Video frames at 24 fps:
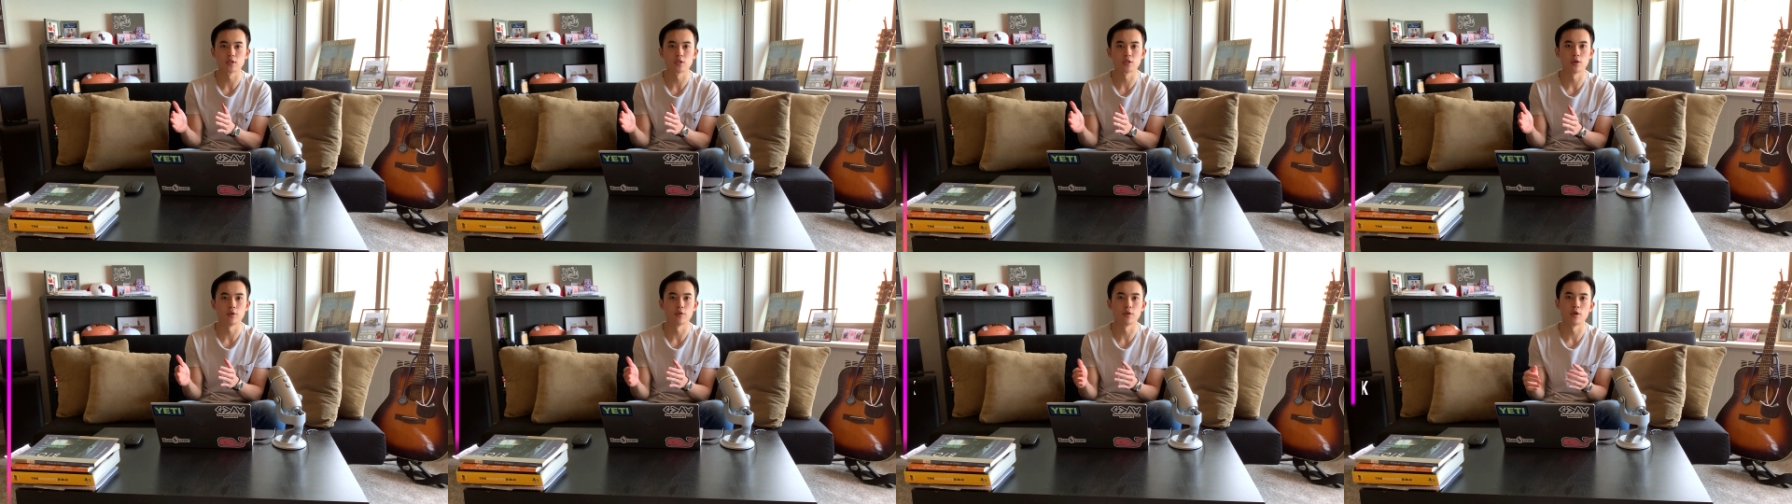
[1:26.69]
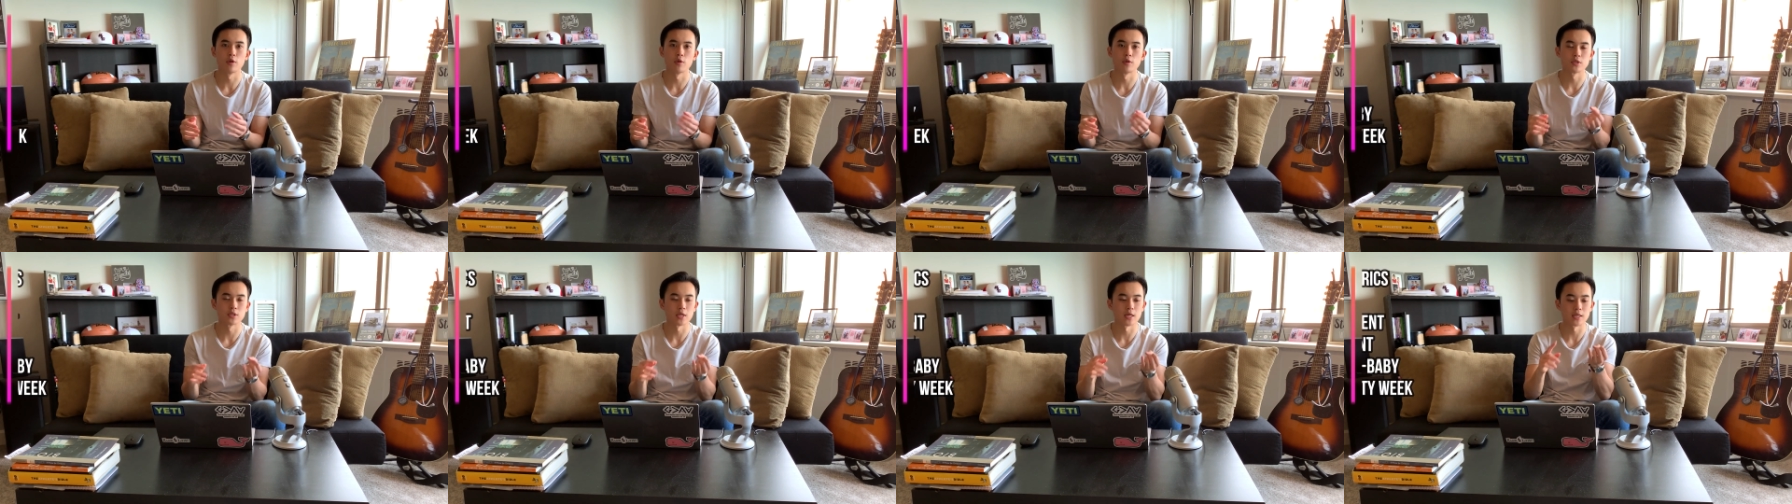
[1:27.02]
So there
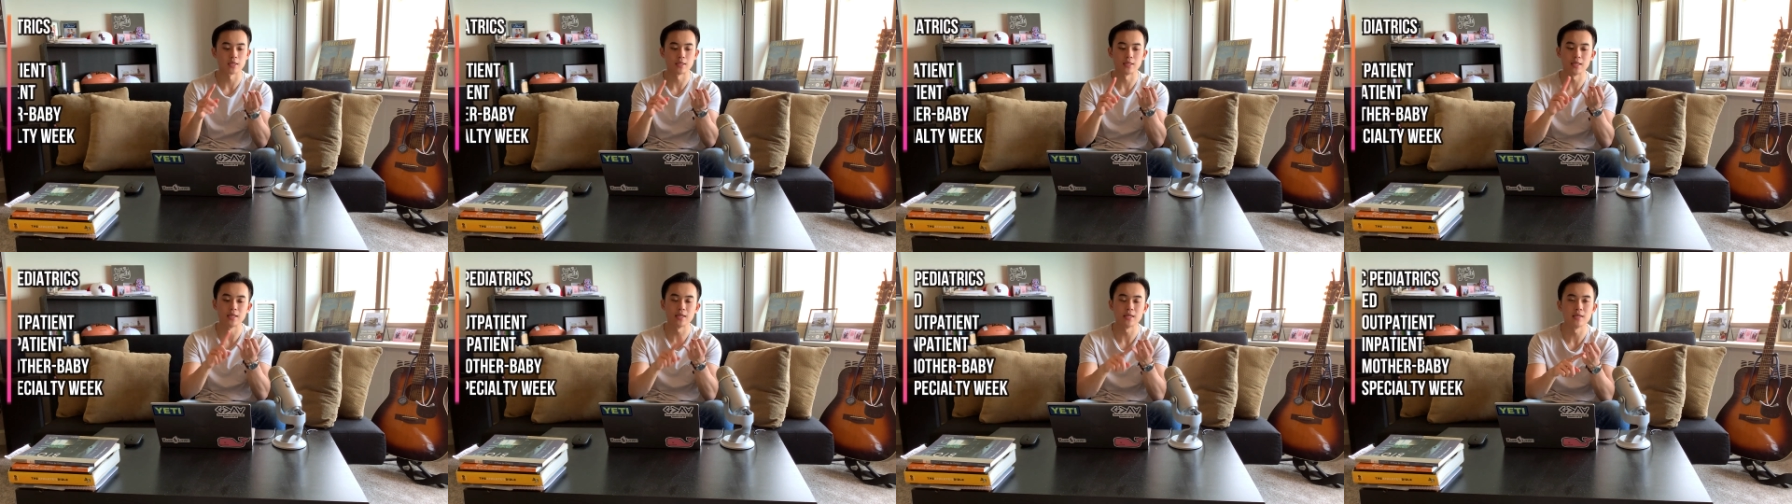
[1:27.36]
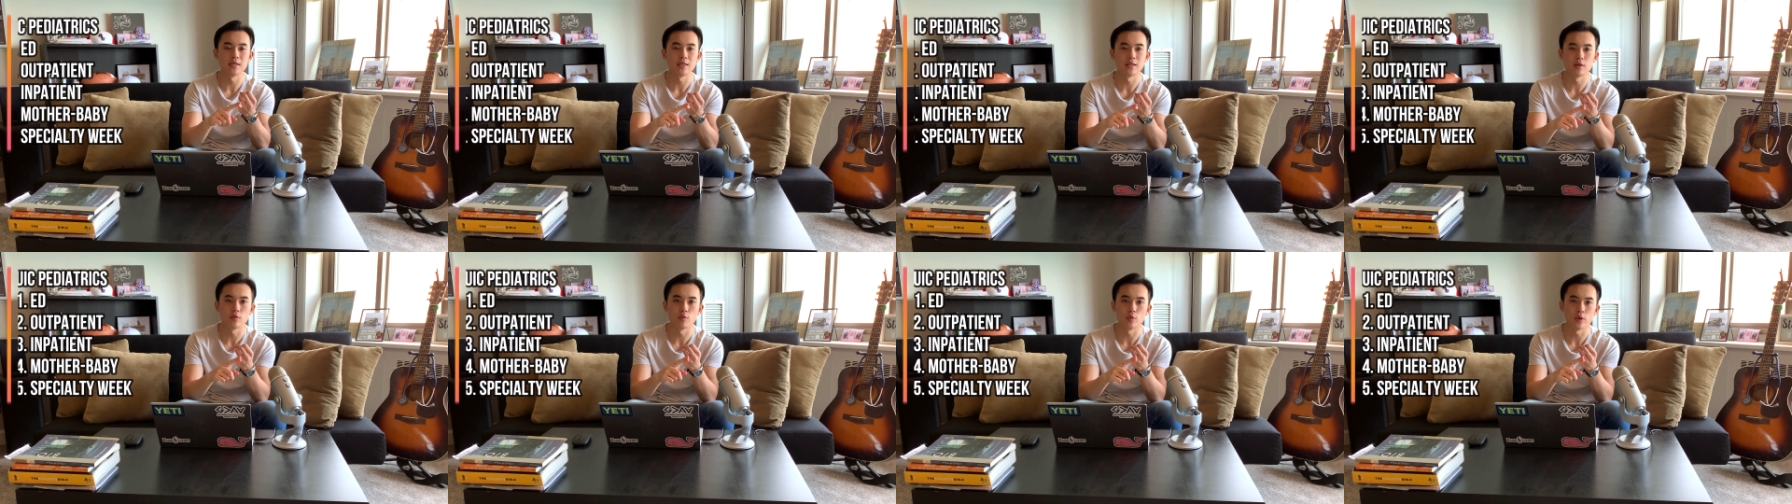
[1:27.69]
was like an
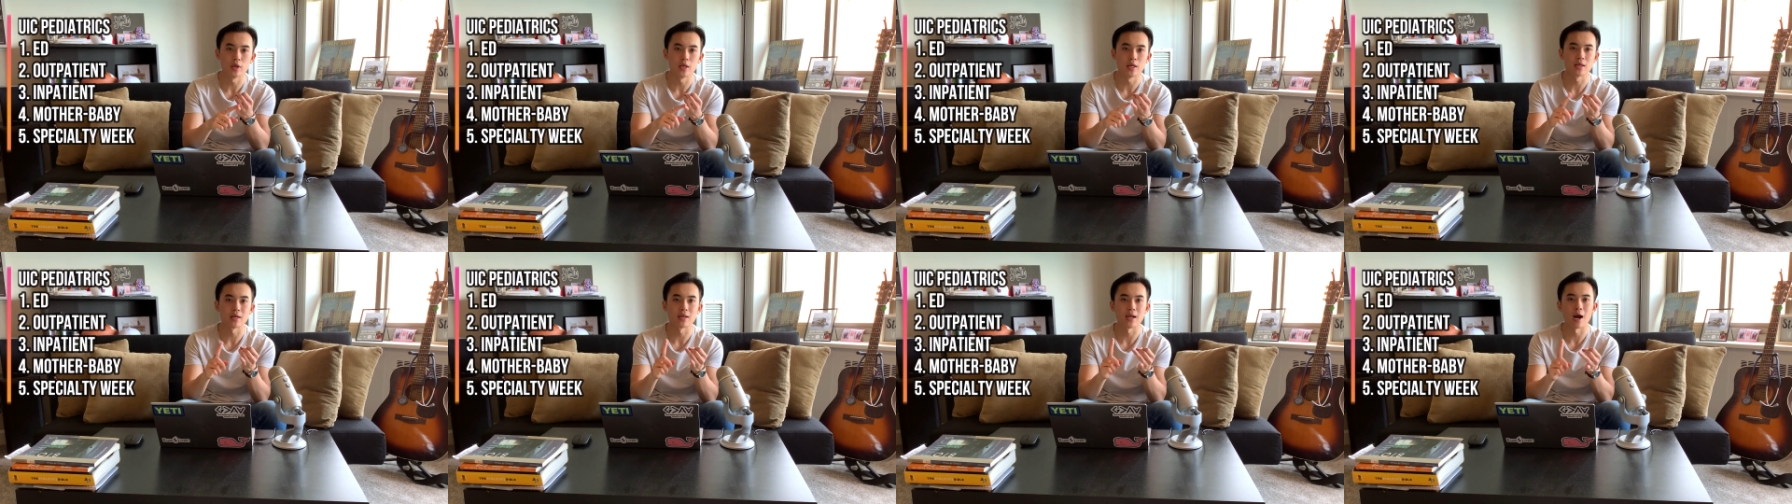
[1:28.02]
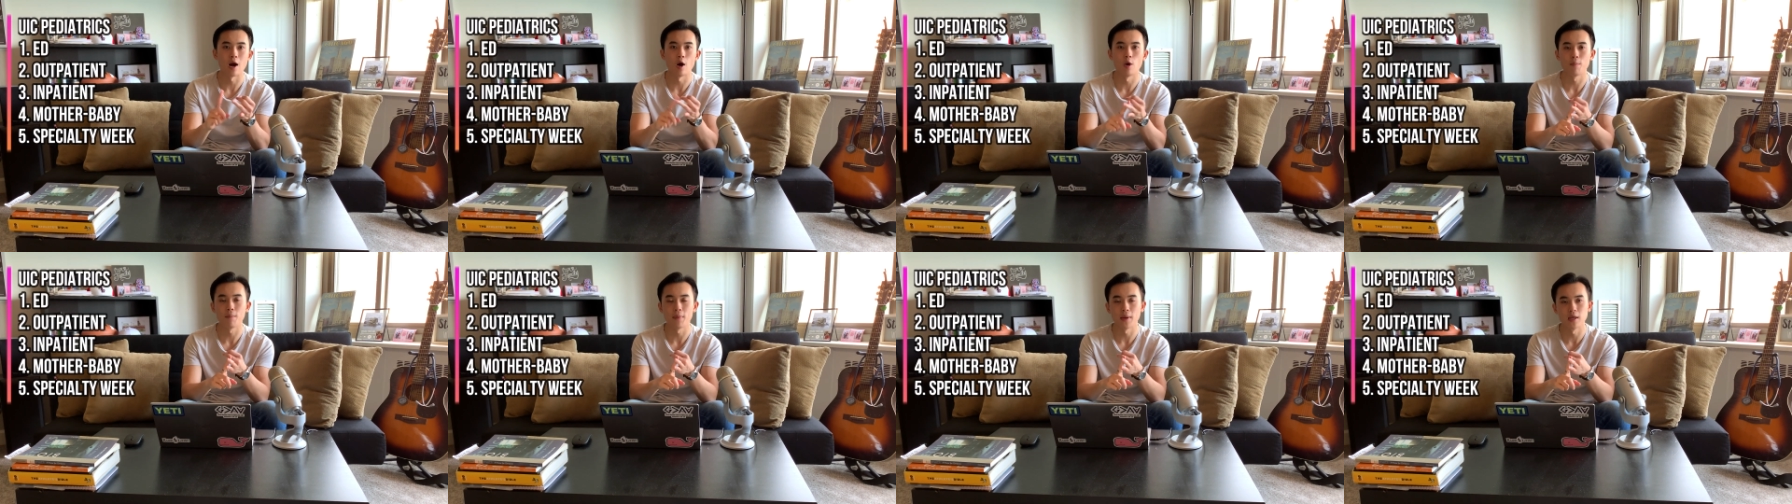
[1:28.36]
ED week,
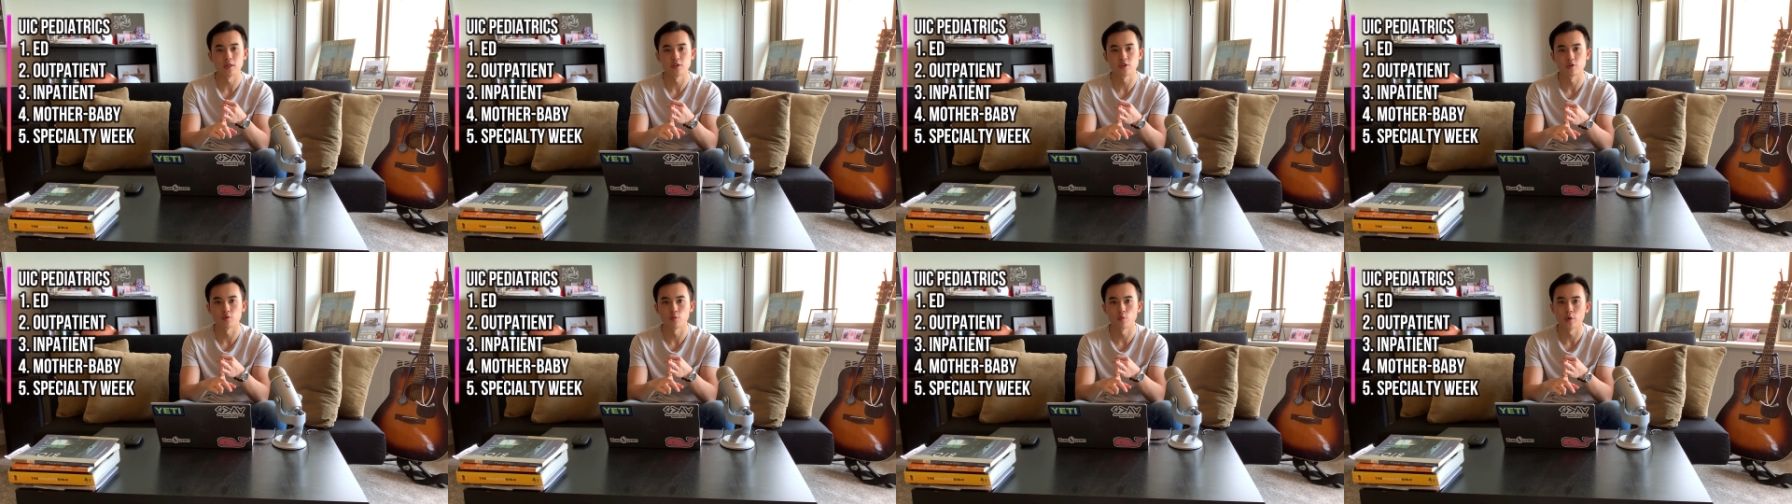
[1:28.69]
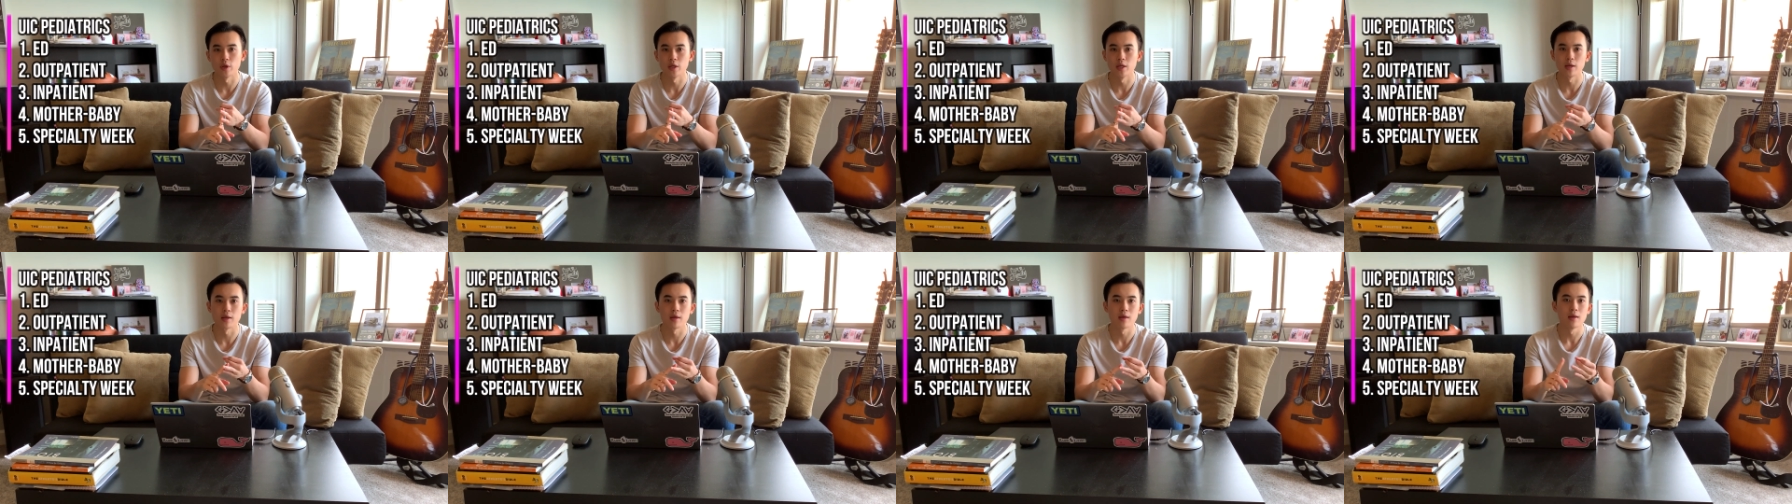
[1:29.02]
outpatient
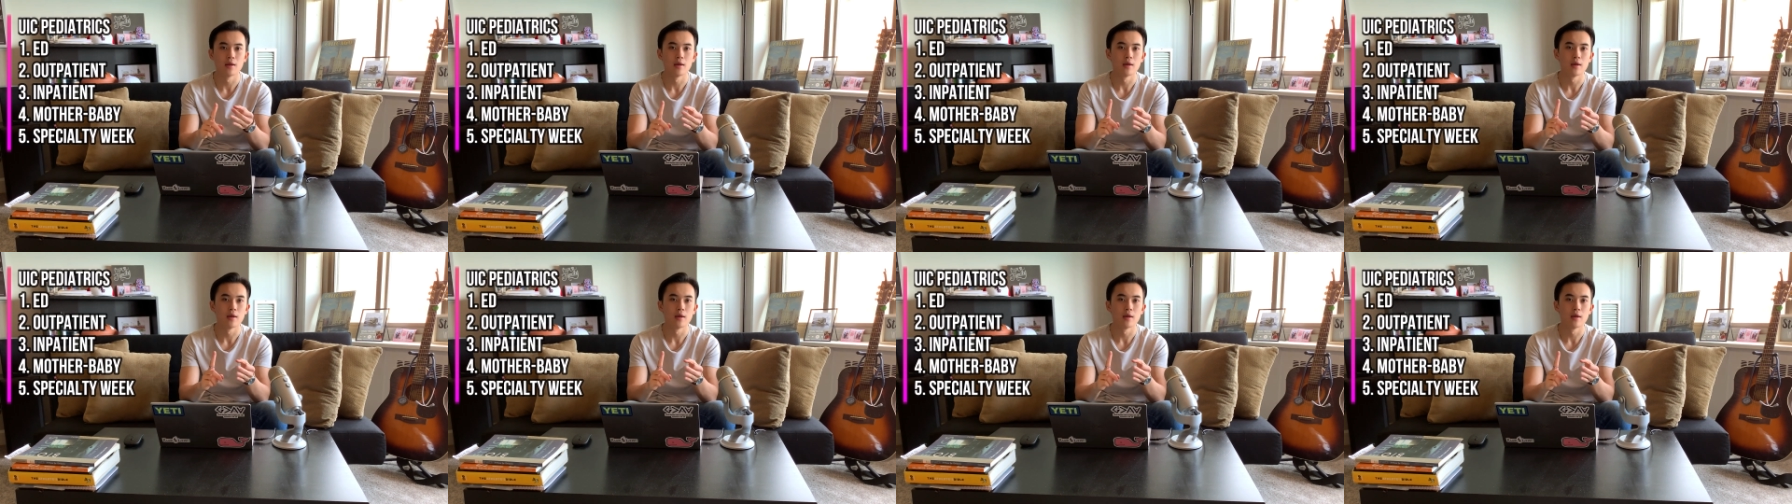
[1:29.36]
week,